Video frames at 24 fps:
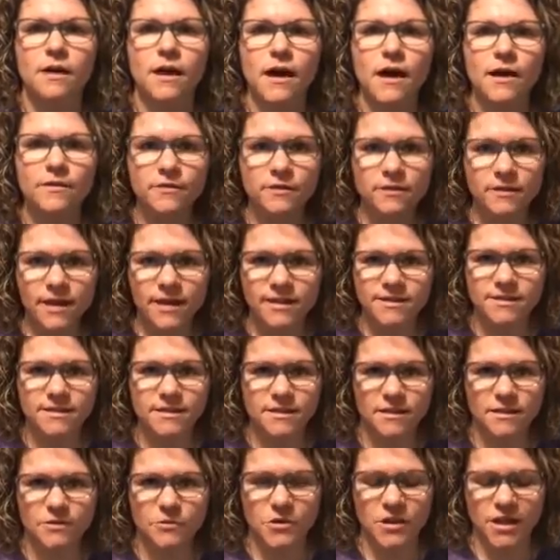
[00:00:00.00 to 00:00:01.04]
And the last
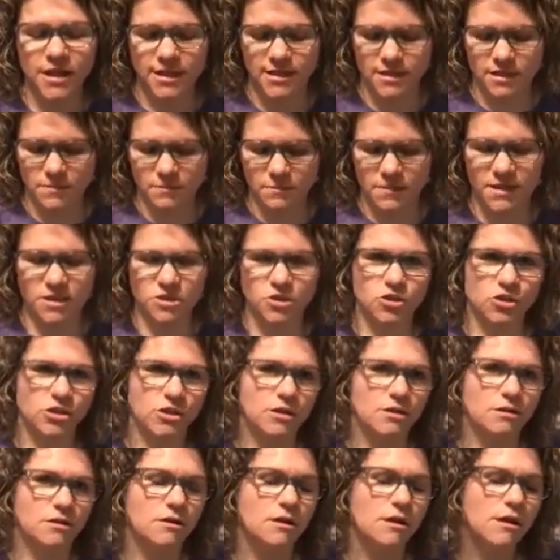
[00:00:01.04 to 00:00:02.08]
thing I would like to
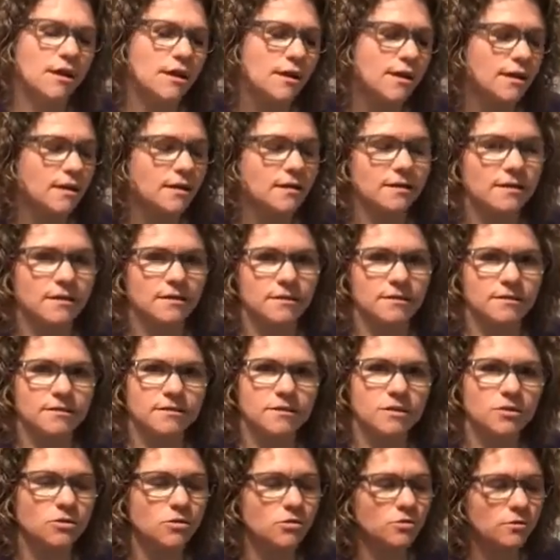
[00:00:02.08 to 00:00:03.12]
mention
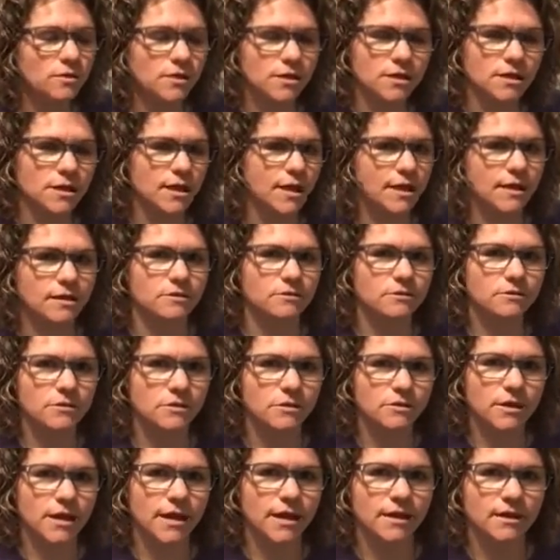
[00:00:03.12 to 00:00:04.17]
is you can candle
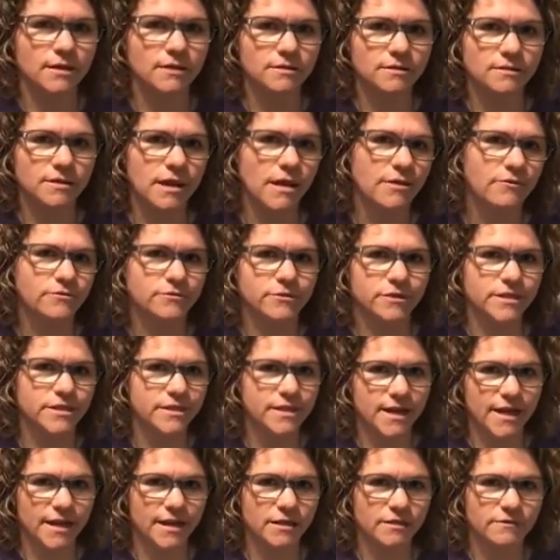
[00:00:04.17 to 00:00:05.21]
your eggs every
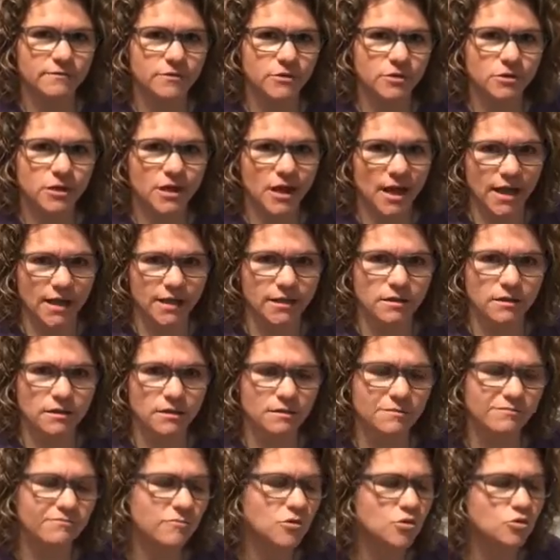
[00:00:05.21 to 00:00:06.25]
day if you like.
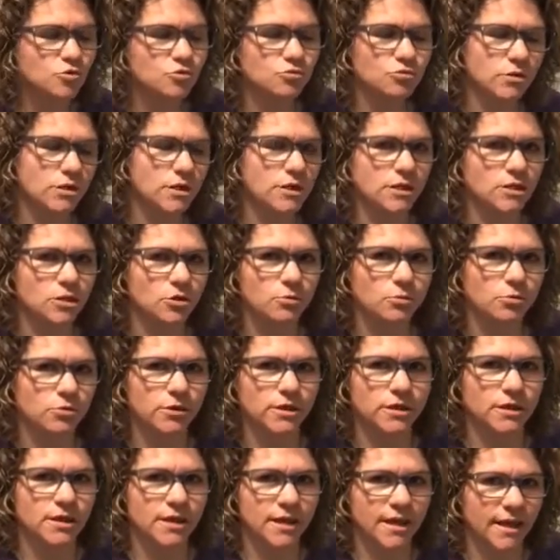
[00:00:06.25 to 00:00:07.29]
There's really no
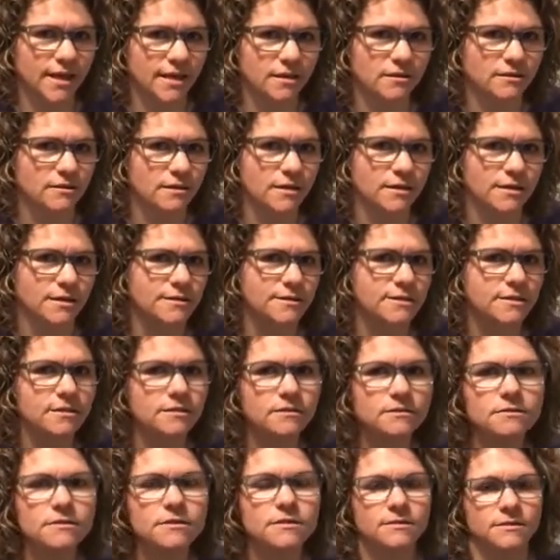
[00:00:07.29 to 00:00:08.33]
point in candling
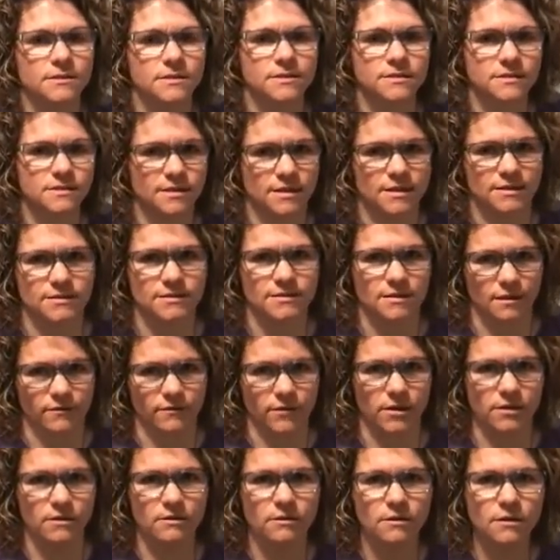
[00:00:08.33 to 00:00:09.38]
until at least day
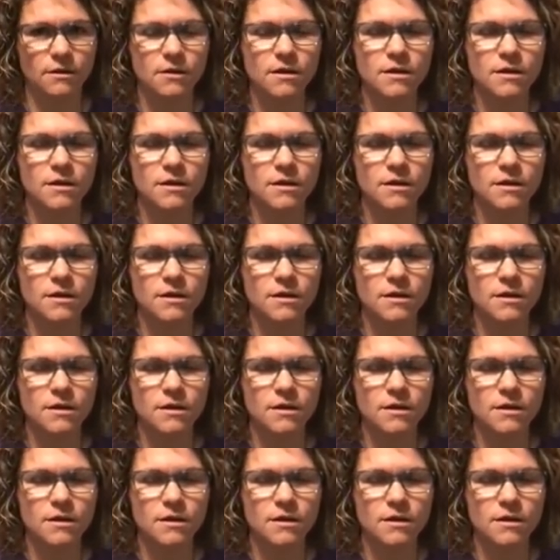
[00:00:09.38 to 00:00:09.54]
7.